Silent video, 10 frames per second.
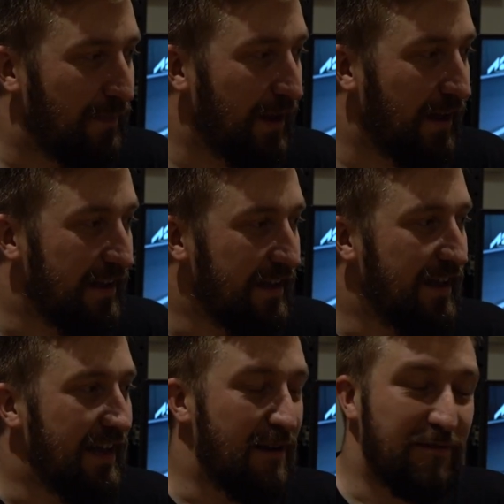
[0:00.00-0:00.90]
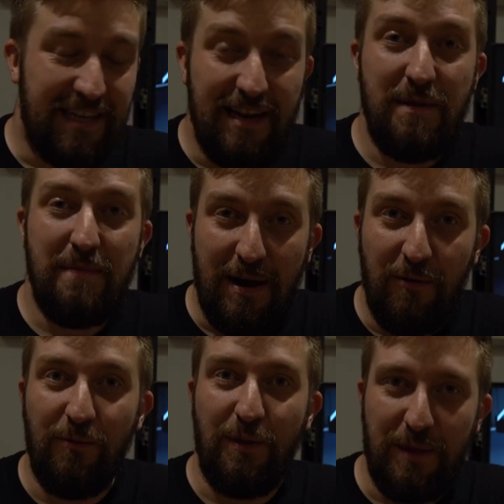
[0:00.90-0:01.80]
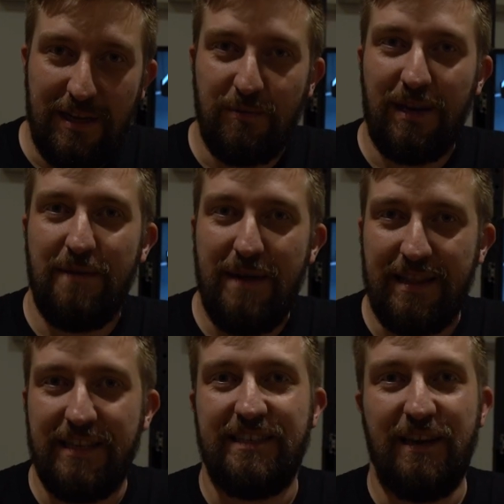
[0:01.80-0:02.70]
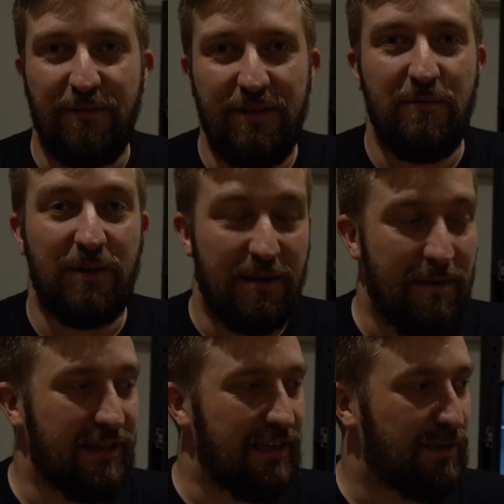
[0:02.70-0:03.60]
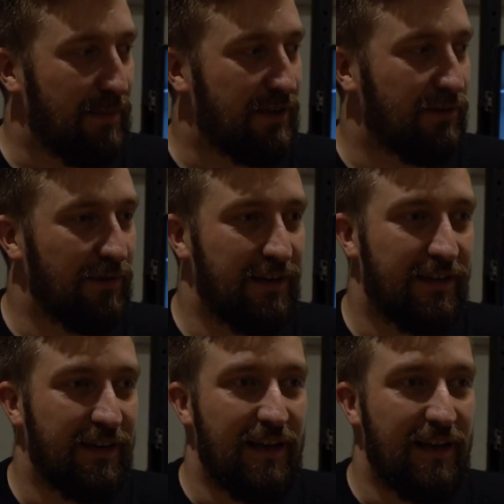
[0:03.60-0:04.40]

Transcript: But he was telling me about all the things we're going to make this different, that we're going to make this special, and